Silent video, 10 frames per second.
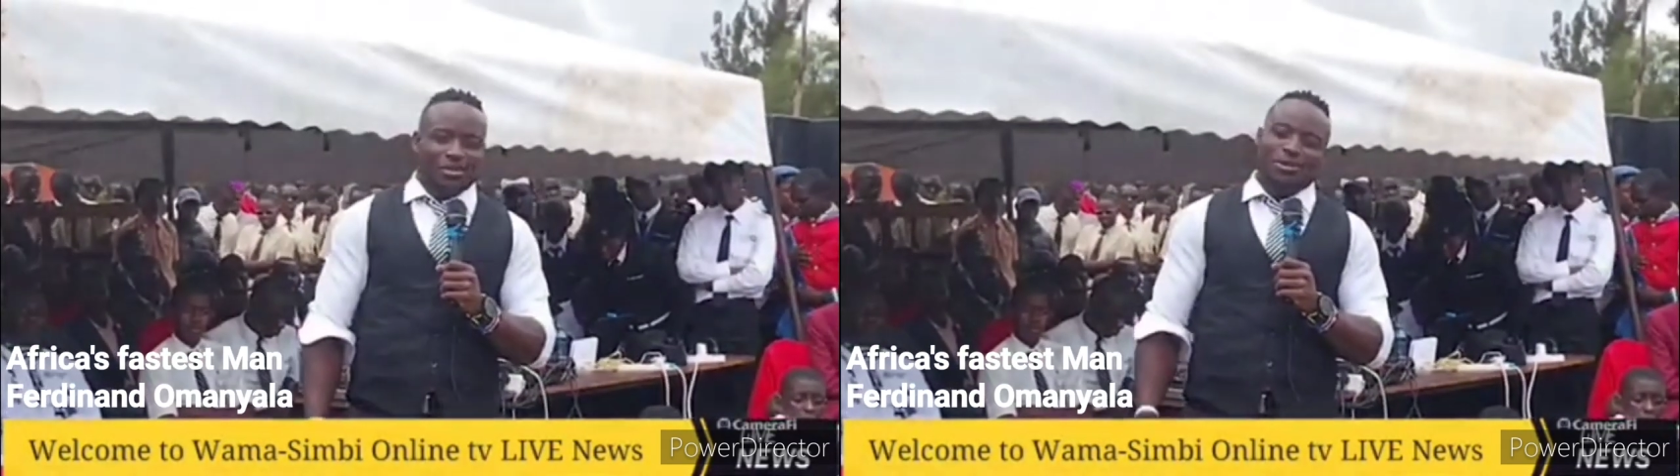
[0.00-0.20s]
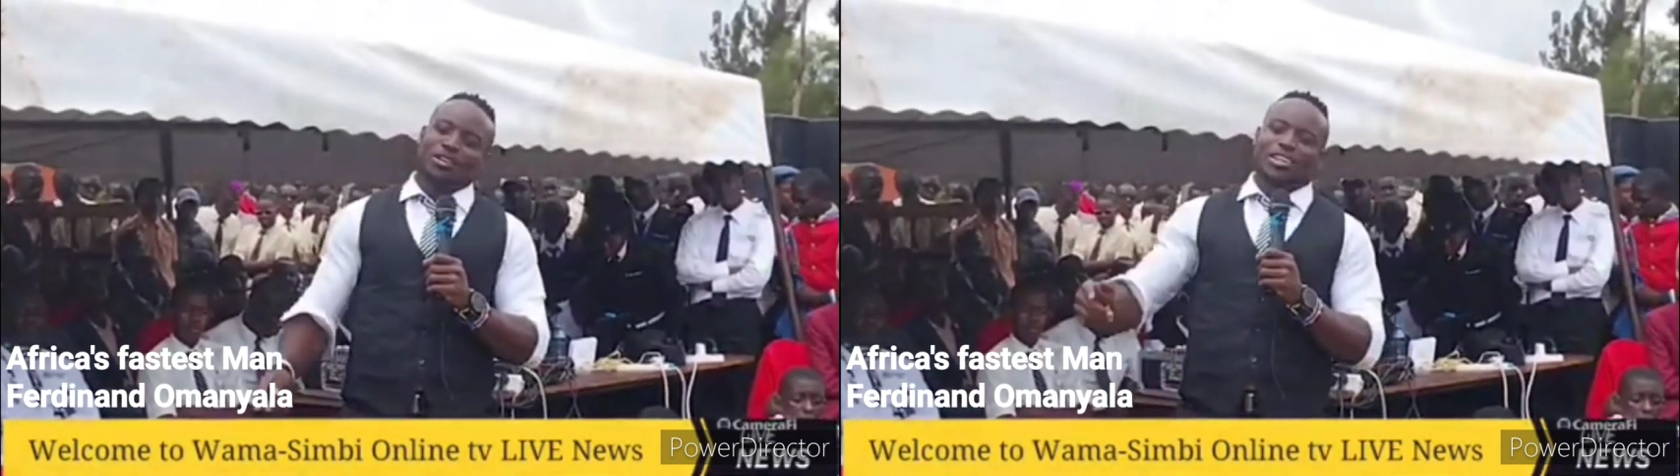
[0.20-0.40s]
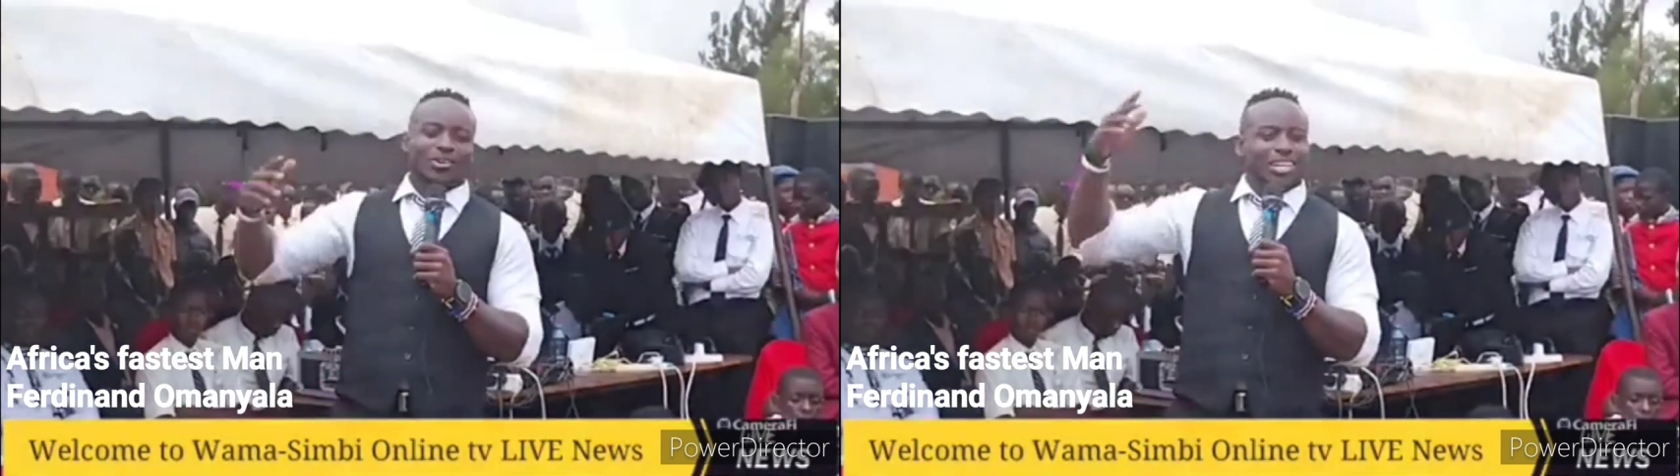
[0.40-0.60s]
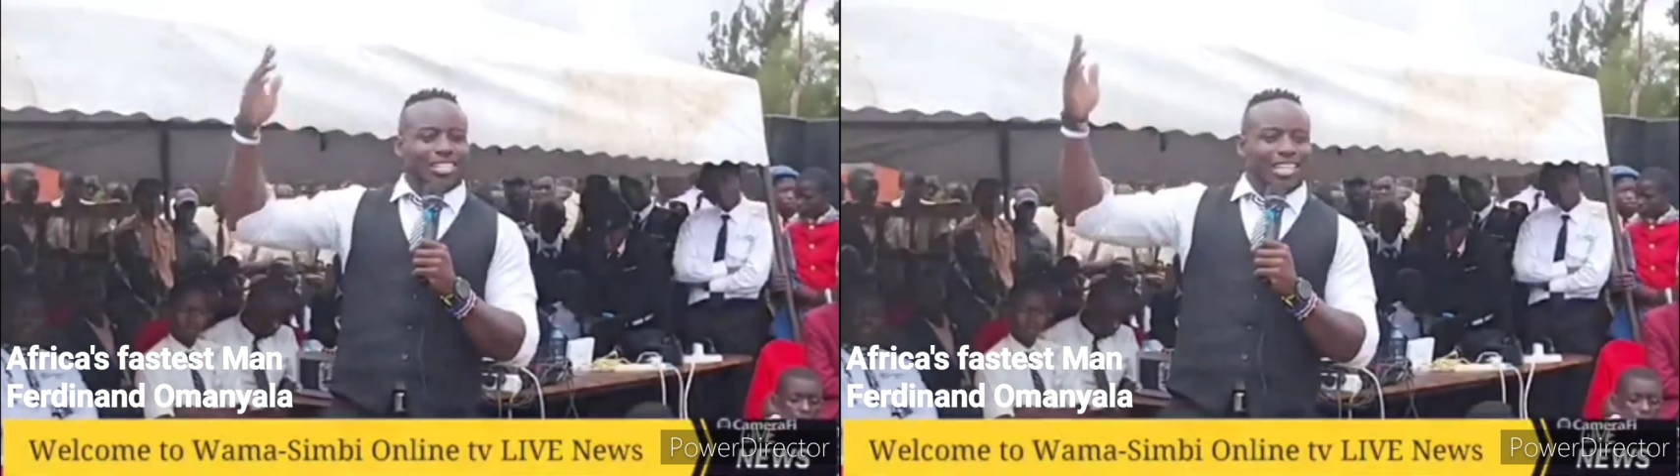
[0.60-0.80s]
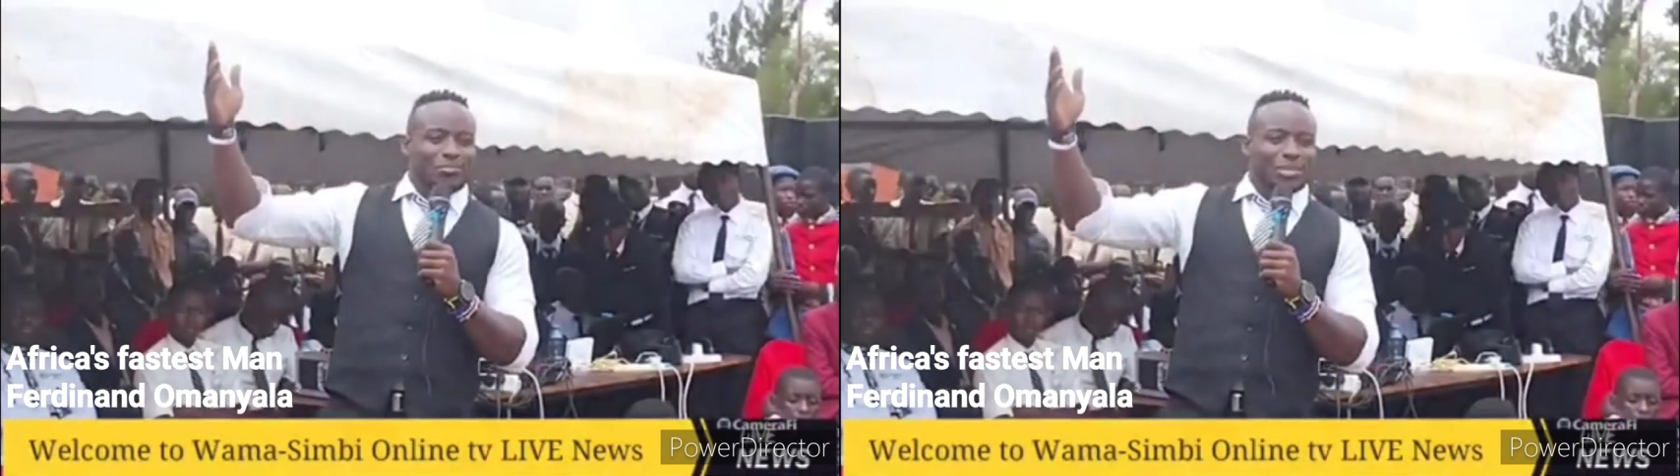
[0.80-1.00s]
Watu watakuwa na
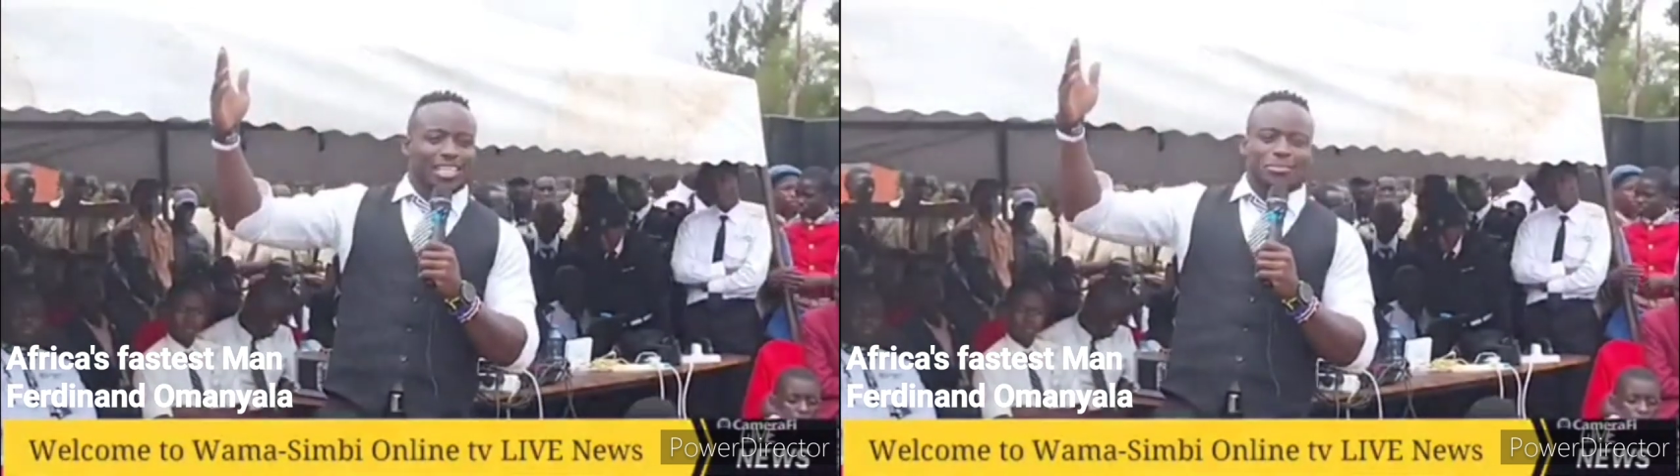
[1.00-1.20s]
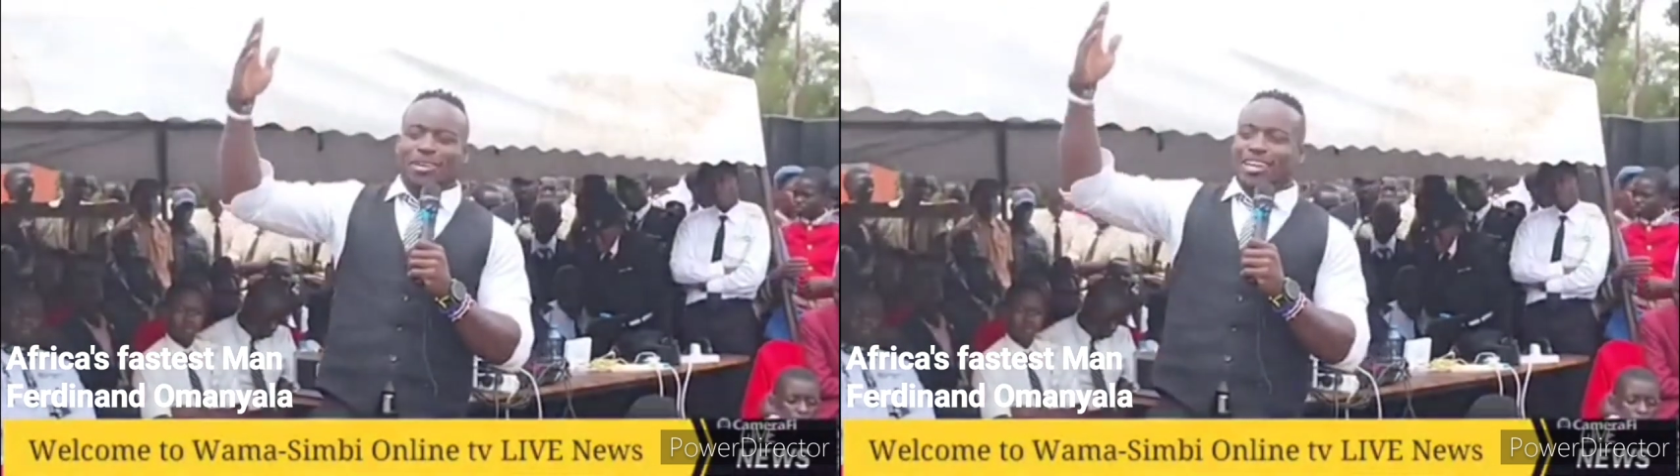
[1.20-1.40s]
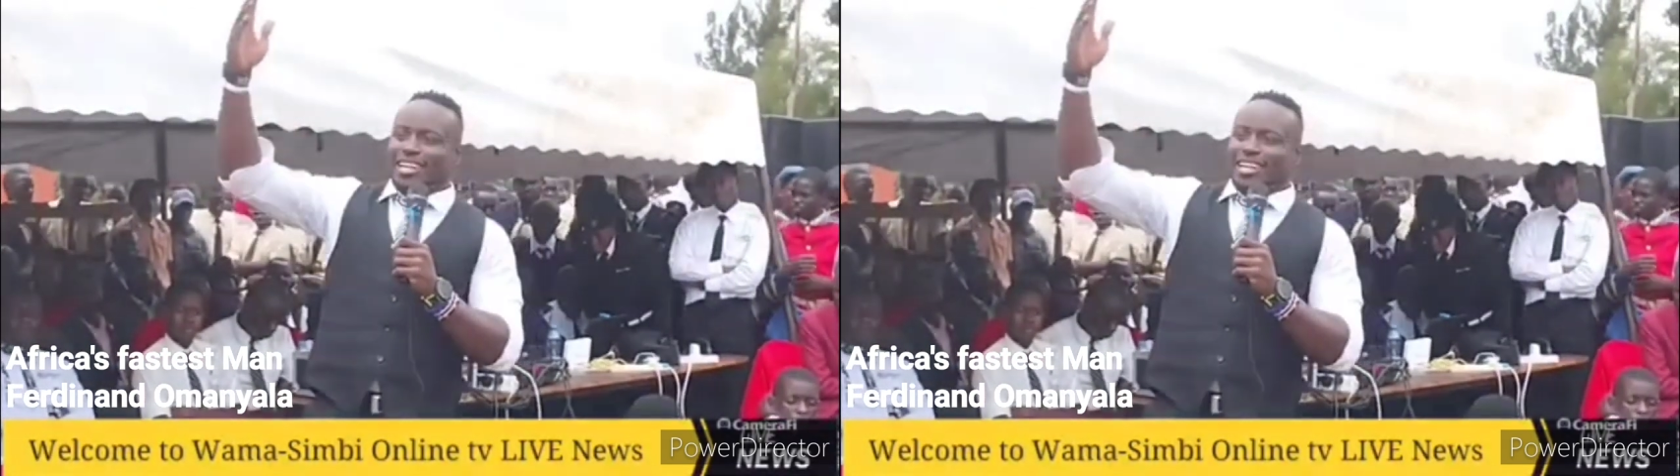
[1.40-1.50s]
celebrate ma